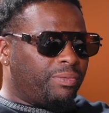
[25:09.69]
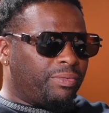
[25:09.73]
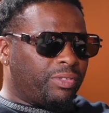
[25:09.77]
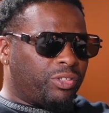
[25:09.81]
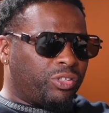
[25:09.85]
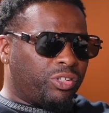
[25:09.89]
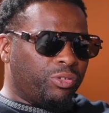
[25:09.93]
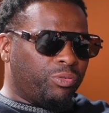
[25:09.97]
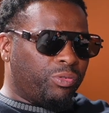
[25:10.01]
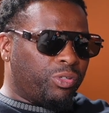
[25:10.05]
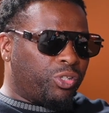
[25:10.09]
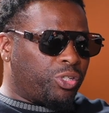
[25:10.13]

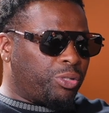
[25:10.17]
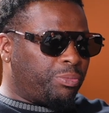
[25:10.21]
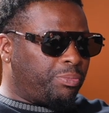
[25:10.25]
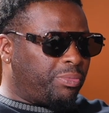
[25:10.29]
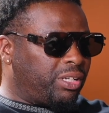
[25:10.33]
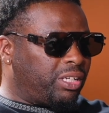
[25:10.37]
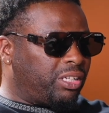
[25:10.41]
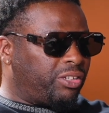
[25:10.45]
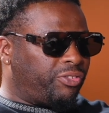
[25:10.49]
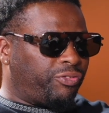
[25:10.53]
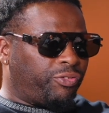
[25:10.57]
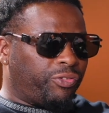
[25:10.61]
She with your
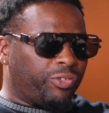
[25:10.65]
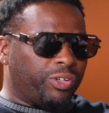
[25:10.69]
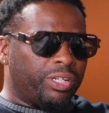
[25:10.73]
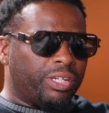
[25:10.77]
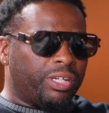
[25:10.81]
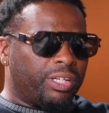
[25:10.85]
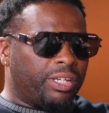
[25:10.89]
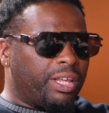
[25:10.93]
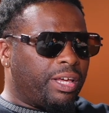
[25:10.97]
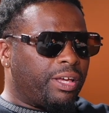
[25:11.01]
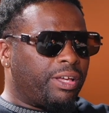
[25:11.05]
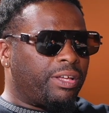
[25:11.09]
best
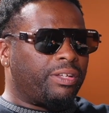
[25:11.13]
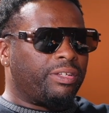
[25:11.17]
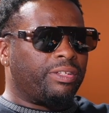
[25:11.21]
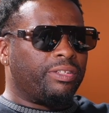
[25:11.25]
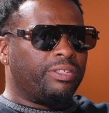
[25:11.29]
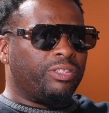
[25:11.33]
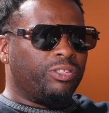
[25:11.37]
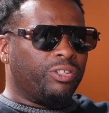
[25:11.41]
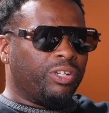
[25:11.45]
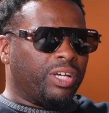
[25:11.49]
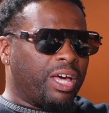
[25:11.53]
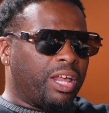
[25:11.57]
friend now.
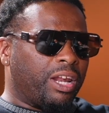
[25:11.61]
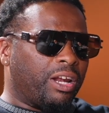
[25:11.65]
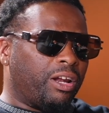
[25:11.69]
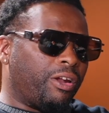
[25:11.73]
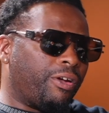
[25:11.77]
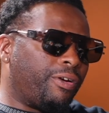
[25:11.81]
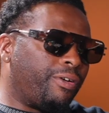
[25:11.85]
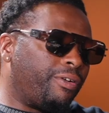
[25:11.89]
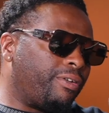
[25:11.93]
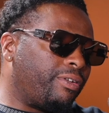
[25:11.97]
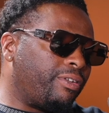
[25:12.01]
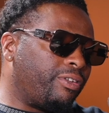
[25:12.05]
You got to
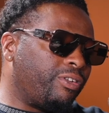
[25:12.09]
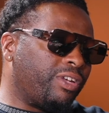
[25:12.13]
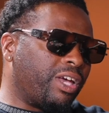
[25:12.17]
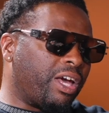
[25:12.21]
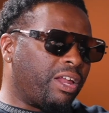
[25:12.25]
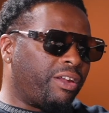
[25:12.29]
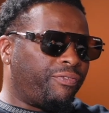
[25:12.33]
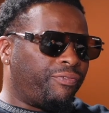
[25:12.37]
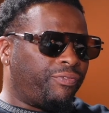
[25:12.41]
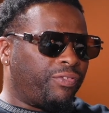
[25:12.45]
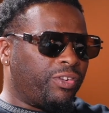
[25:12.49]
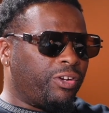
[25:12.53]
learn. You
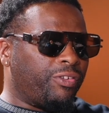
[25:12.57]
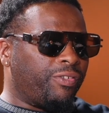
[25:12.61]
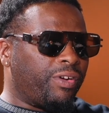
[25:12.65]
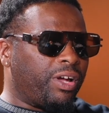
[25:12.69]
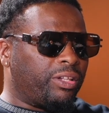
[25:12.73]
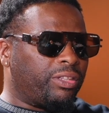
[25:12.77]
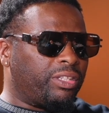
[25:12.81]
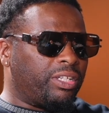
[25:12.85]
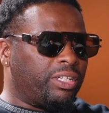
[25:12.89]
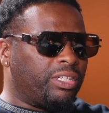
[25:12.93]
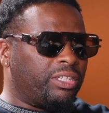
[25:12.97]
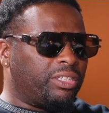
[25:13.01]
got to figure
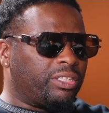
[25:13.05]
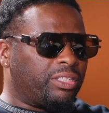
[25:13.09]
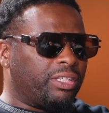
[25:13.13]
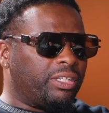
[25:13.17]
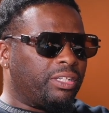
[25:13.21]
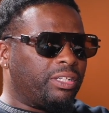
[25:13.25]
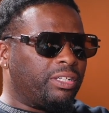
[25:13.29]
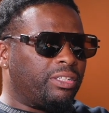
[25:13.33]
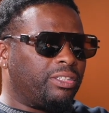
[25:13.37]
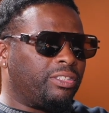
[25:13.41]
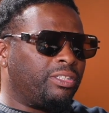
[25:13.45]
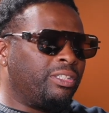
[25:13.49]
out these
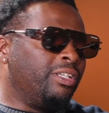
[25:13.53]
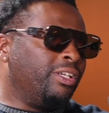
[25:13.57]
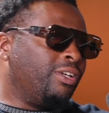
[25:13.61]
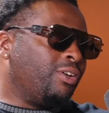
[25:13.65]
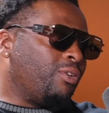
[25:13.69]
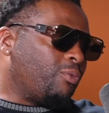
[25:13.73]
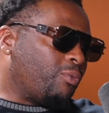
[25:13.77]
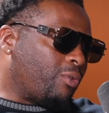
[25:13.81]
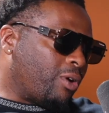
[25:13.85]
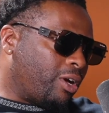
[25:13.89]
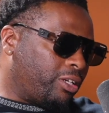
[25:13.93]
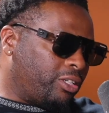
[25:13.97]
things
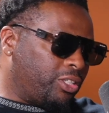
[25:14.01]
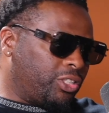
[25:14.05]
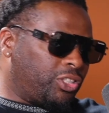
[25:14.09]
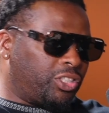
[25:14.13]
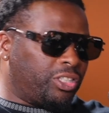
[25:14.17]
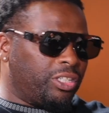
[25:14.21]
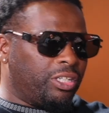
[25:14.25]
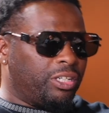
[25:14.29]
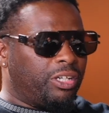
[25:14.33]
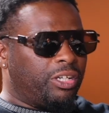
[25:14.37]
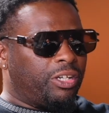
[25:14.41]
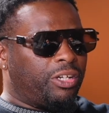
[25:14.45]
while you're
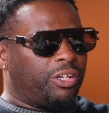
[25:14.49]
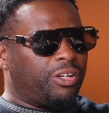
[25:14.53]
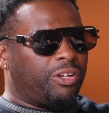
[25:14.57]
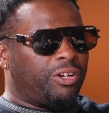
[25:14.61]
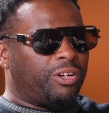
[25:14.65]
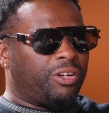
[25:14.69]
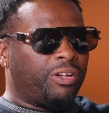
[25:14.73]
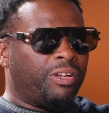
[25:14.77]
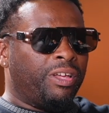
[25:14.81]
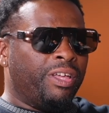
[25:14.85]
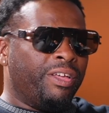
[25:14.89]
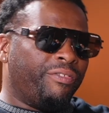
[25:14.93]
sitting in
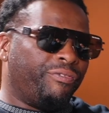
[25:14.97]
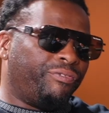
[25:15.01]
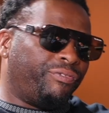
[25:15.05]
there.